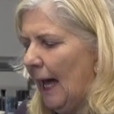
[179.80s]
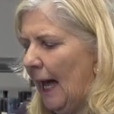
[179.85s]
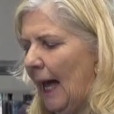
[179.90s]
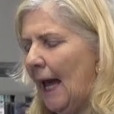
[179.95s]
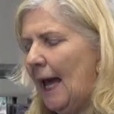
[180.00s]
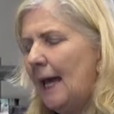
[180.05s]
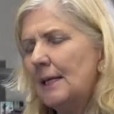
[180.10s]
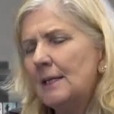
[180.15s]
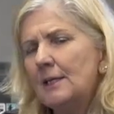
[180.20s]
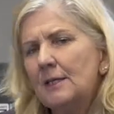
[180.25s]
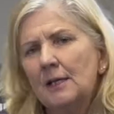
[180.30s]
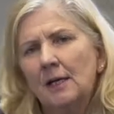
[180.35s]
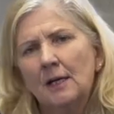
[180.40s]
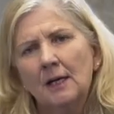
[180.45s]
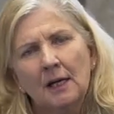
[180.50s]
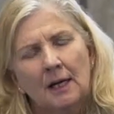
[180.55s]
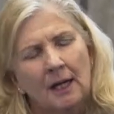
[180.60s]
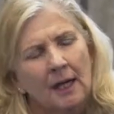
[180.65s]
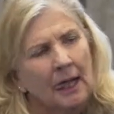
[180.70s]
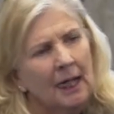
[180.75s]
And
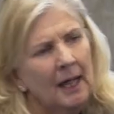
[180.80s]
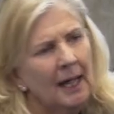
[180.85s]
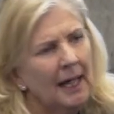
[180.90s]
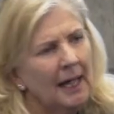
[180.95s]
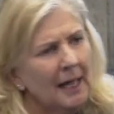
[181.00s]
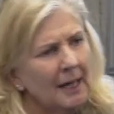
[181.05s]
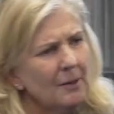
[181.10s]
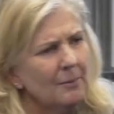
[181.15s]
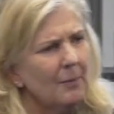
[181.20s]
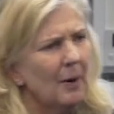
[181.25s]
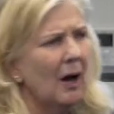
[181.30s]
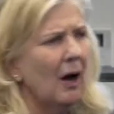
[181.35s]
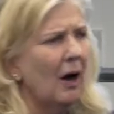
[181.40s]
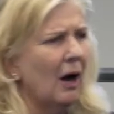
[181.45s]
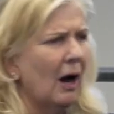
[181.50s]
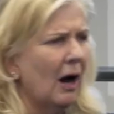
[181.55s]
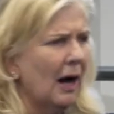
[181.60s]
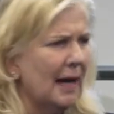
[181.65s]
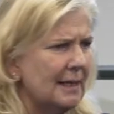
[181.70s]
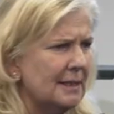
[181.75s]
in
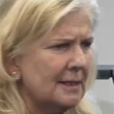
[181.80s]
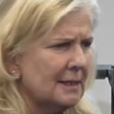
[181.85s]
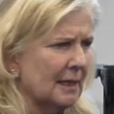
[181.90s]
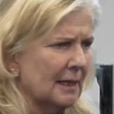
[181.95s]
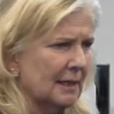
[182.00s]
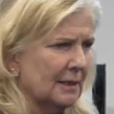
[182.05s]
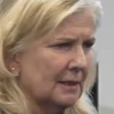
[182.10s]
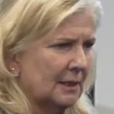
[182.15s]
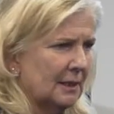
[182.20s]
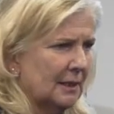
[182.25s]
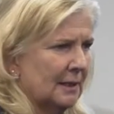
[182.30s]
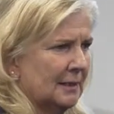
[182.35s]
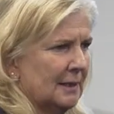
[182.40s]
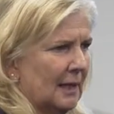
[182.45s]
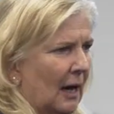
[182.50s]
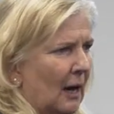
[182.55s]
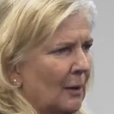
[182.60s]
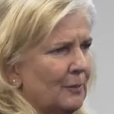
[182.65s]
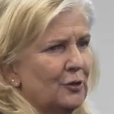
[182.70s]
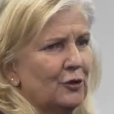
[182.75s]
behind it,
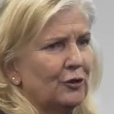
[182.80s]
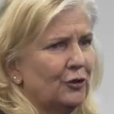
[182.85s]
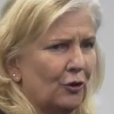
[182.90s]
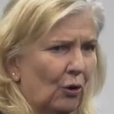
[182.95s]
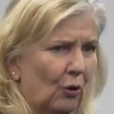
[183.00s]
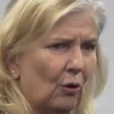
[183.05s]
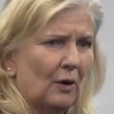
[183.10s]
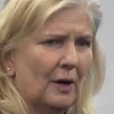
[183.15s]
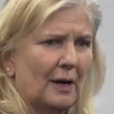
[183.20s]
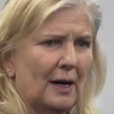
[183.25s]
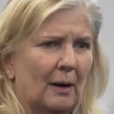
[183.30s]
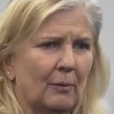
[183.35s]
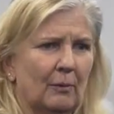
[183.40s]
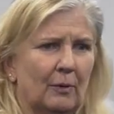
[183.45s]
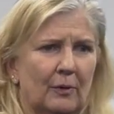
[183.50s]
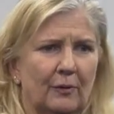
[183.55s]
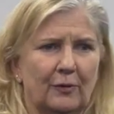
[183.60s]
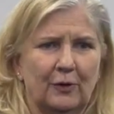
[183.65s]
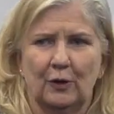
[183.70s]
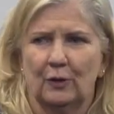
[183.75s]
I'm sure a
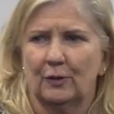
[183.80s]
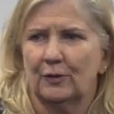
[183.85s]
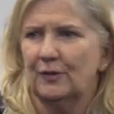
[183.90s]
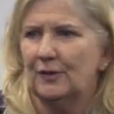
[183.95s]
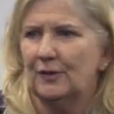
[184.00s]
number of you have